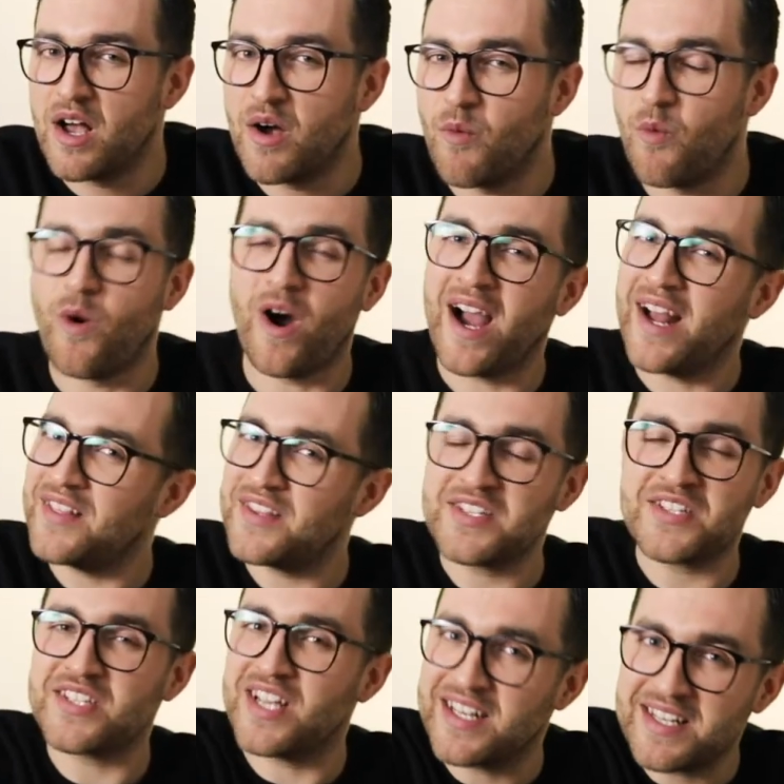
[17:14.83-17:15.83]
why the
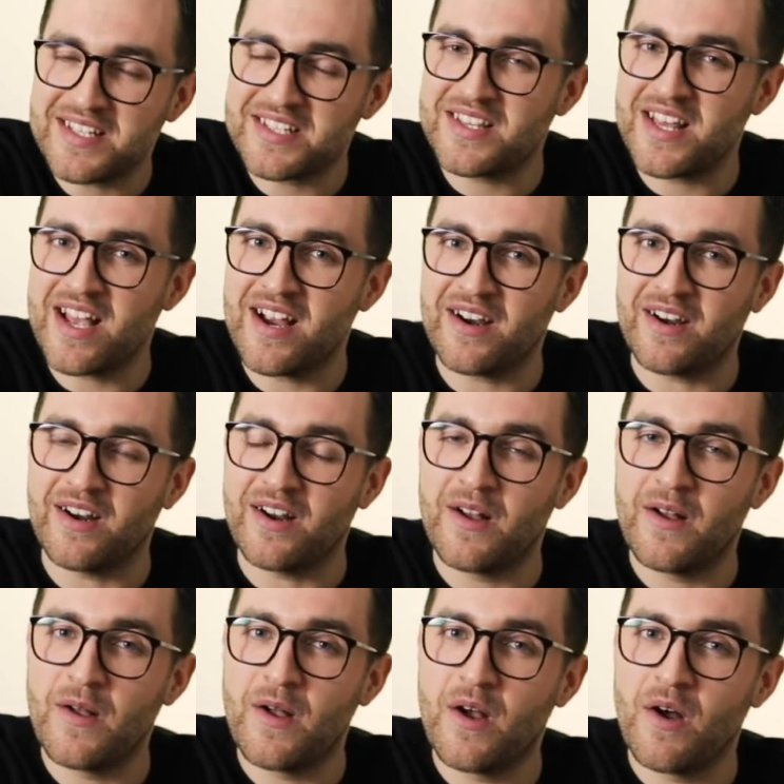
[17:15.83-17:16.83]
son is there,
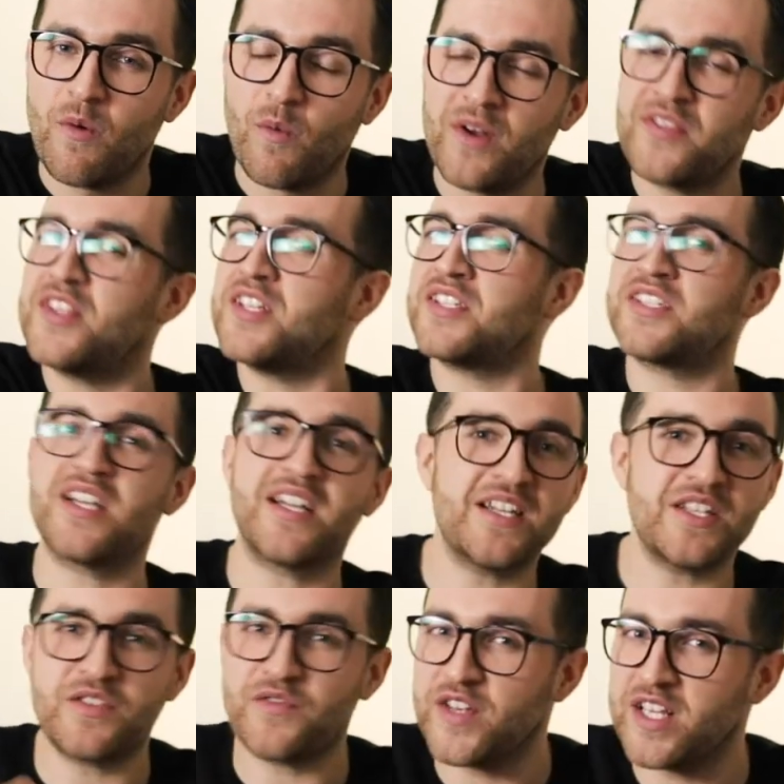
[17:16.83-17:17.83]
what the son
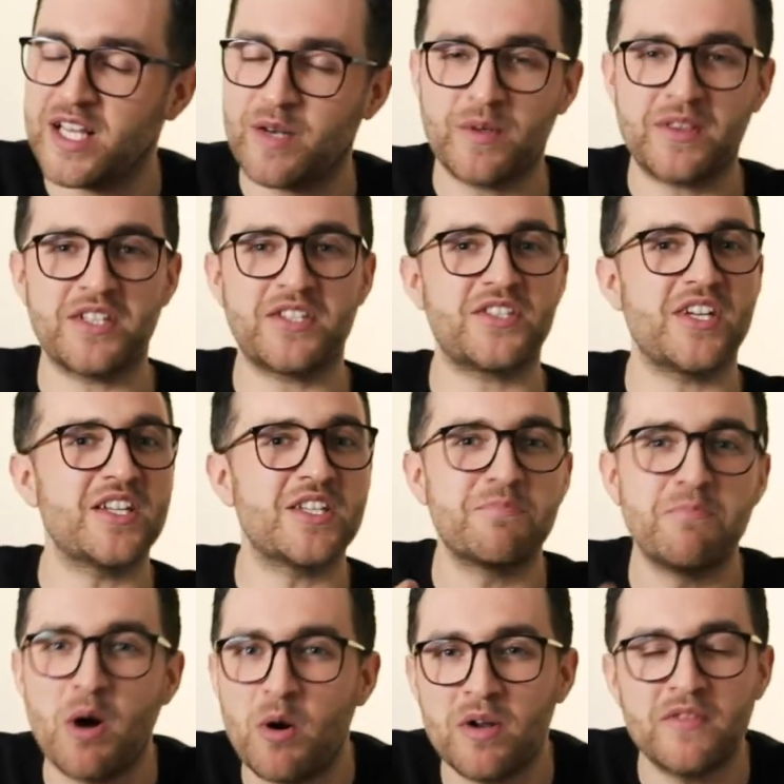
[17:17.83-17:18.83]
is feeling, what the son's
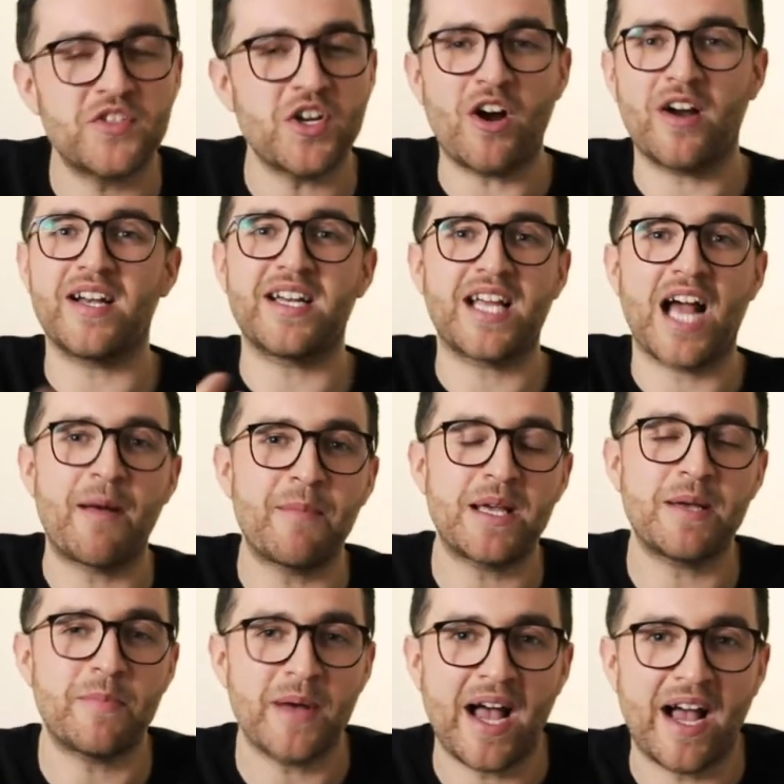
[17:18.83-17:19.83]
motives are in
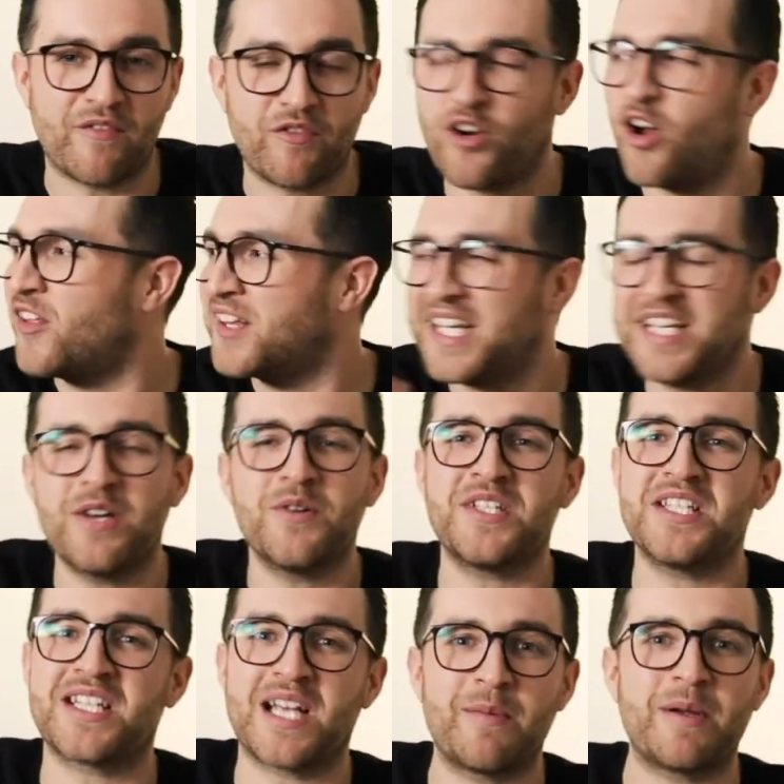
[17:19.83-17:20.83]
coming back, for all he knows,
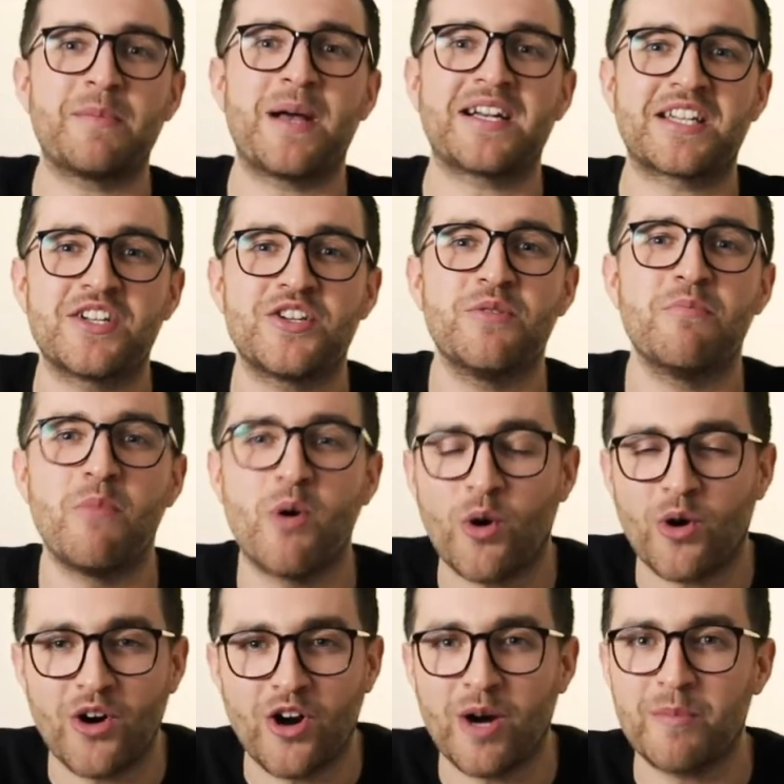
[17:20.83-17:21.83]
he's coming back to do
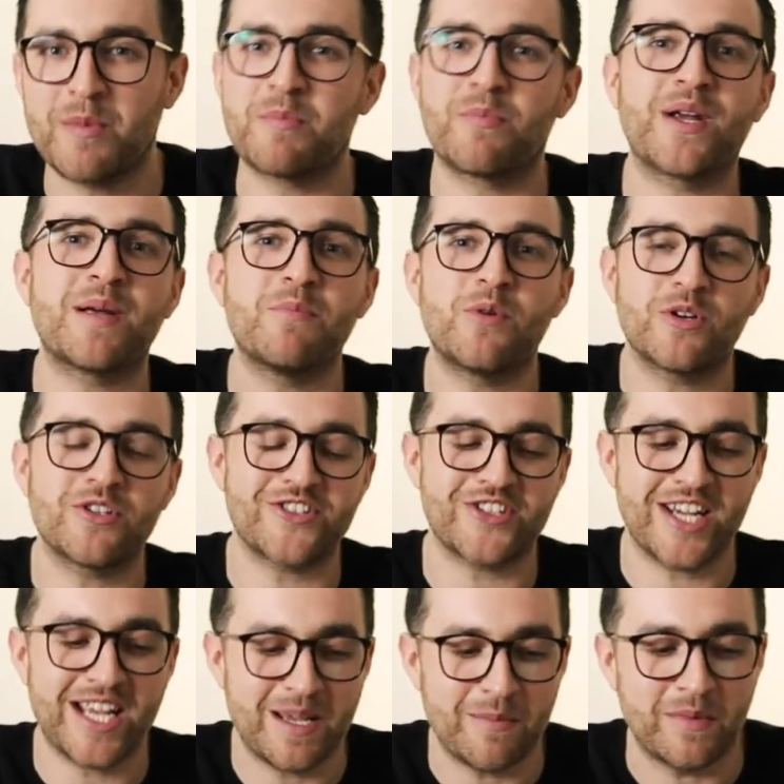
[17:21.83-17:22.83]
more harm and bring more
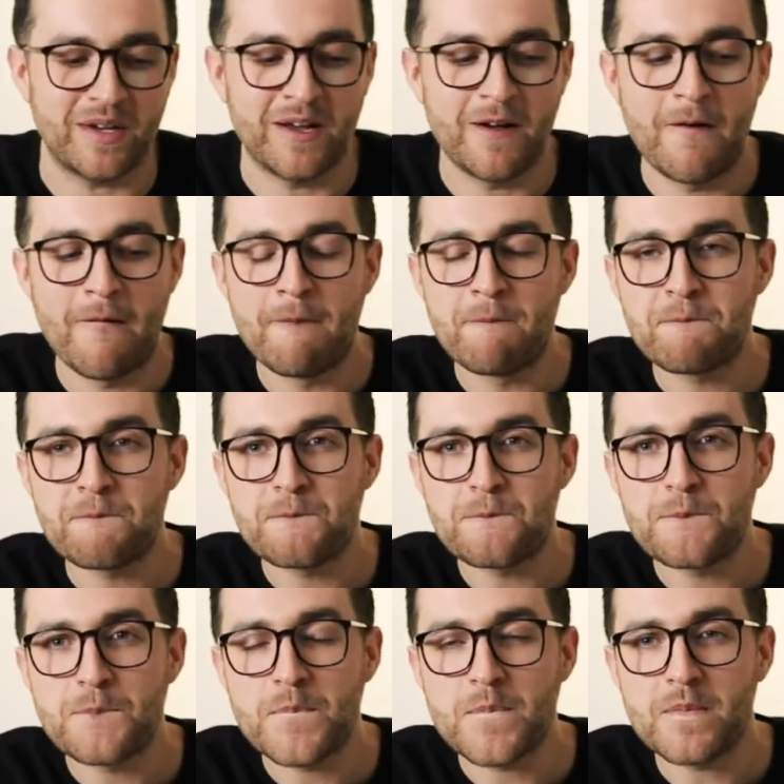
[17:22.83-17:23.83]
shame.
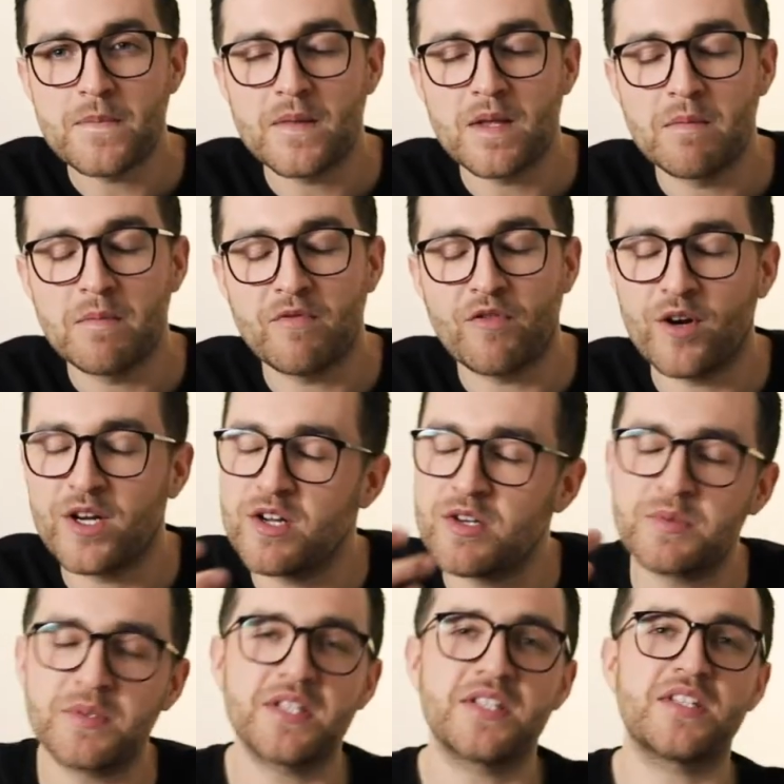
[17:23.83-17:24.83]
Before he
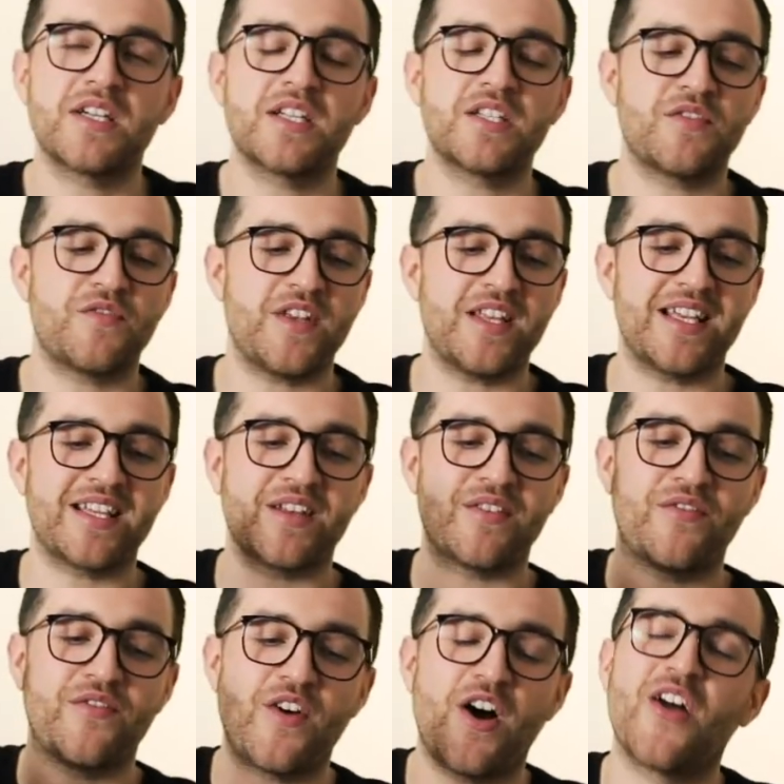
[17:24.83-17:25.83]
knows what the son is feeling, the
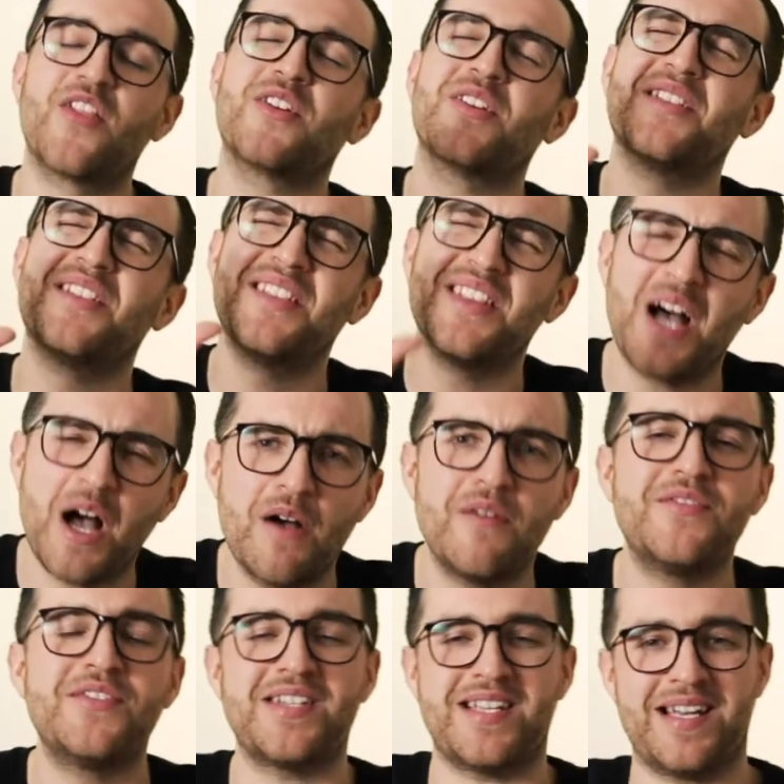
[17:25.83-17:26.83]
father
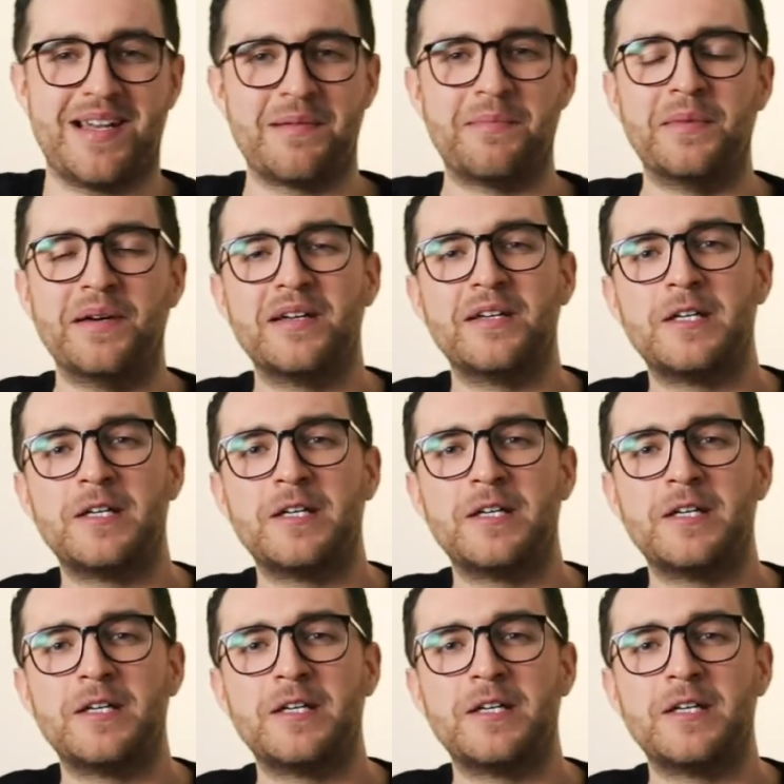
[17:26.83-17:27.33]
loves him.